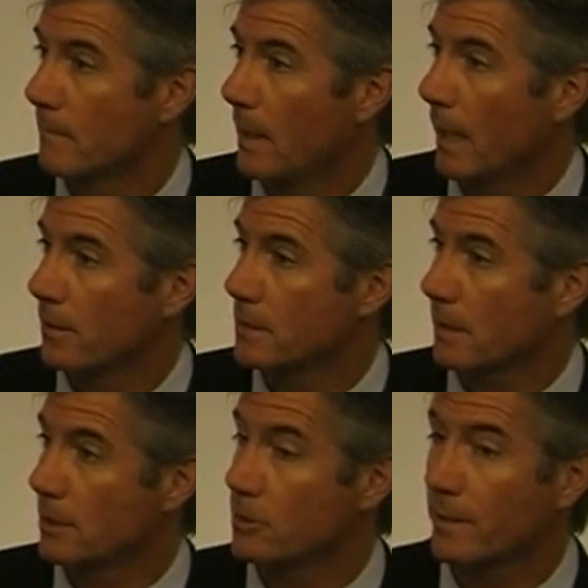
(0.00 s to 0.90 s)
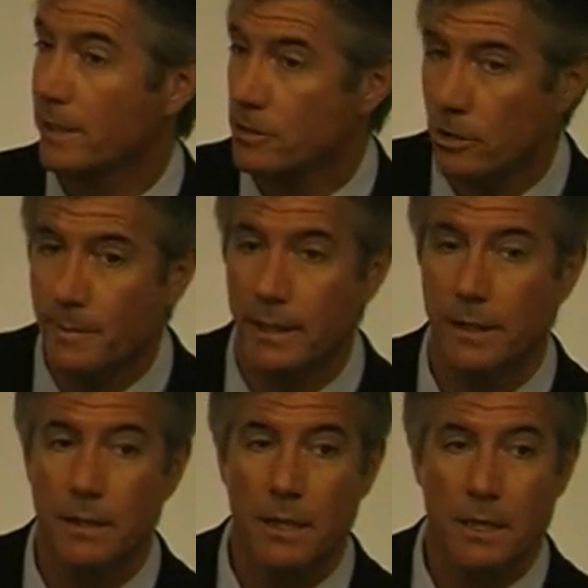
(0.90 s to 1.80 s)
How does a country like
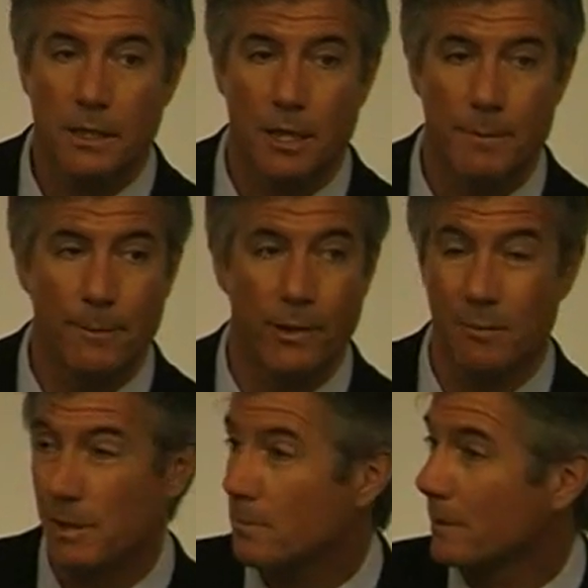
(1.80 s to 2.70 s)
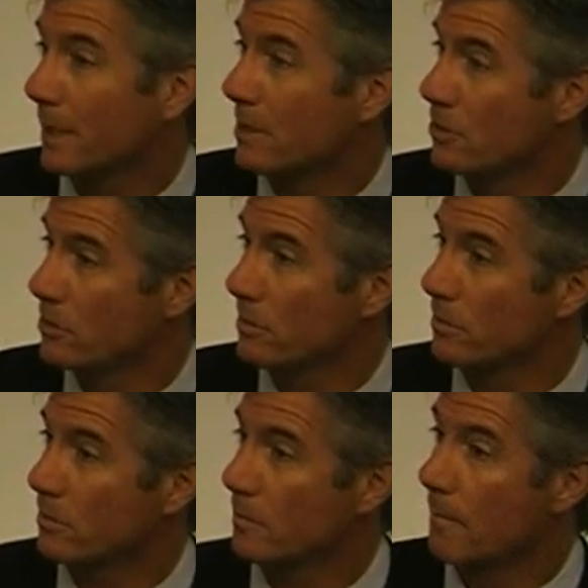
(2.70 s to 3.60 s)
Germany commemorate a people like the
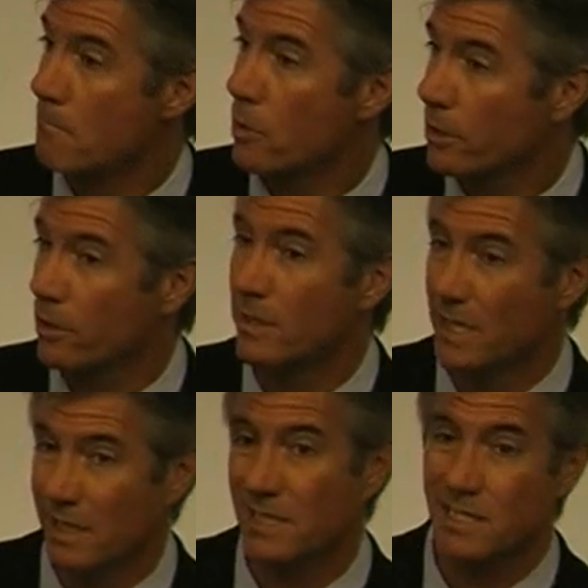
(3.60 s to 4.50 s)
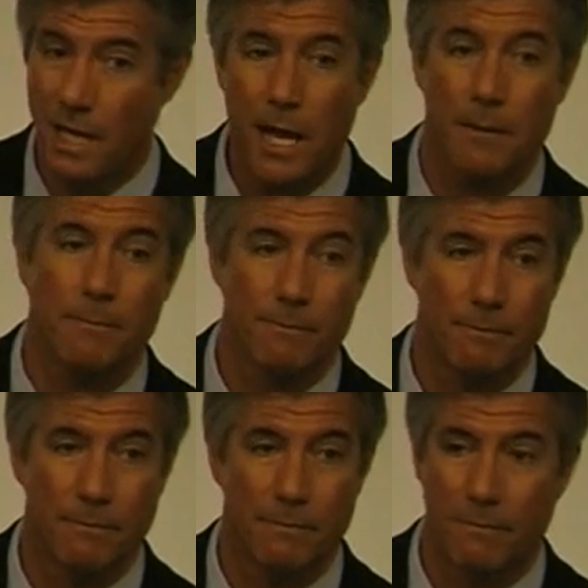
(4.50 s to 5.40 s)
Jews murdered in its name?
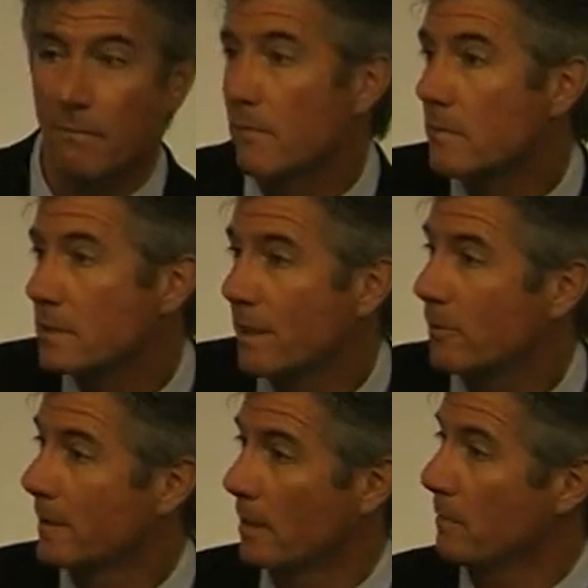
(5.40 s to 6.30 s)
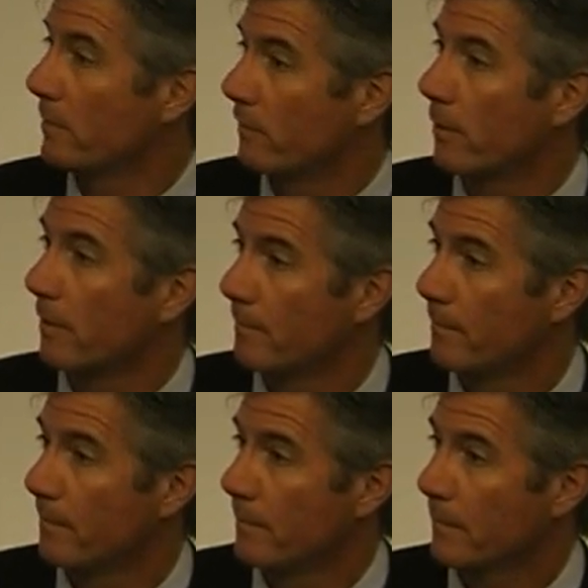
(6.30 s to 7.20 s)
It's never been done before.
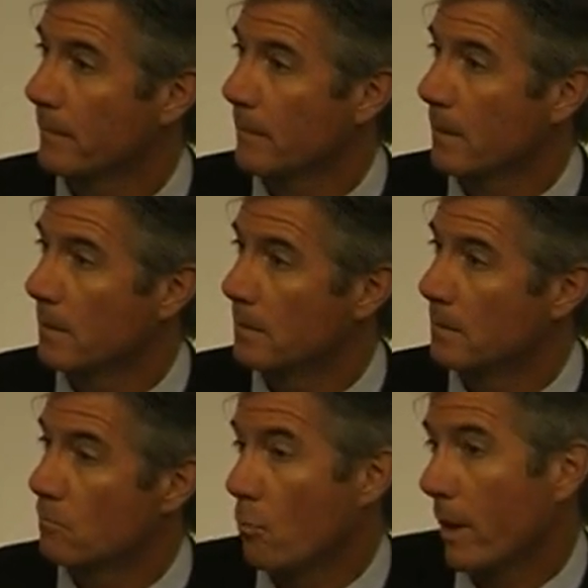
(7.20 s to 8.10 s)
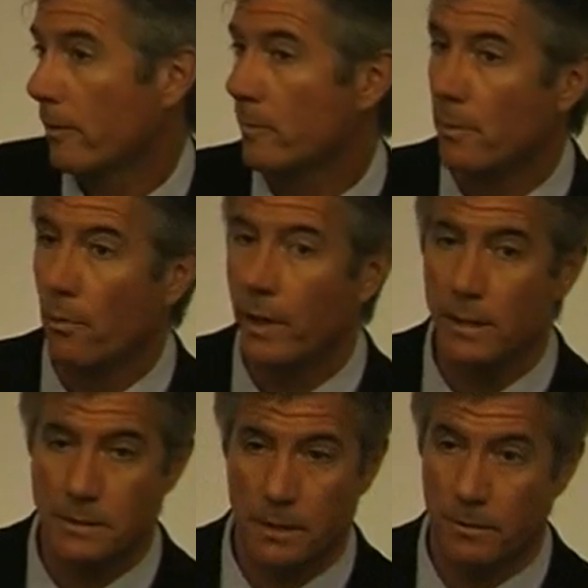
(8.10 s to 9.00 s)
Where are the
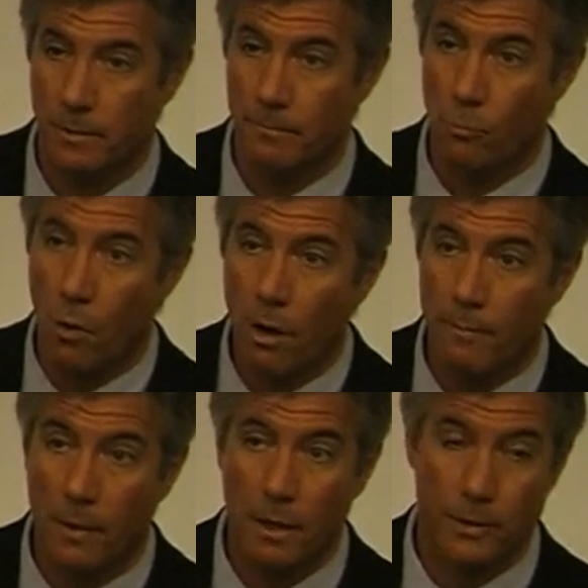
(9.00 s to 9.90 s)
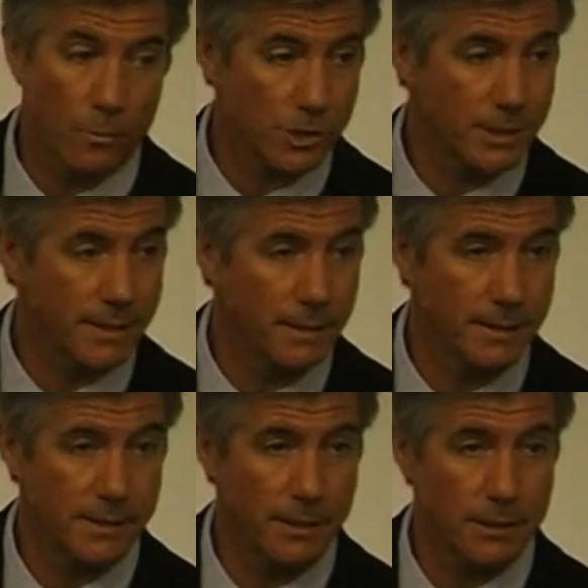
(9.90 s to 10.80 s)
memorials on the wall in Washington,
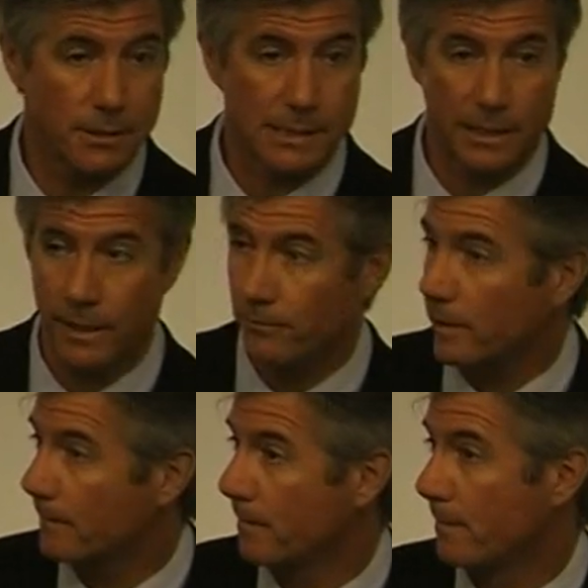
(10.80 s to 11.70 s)
D C to slavery,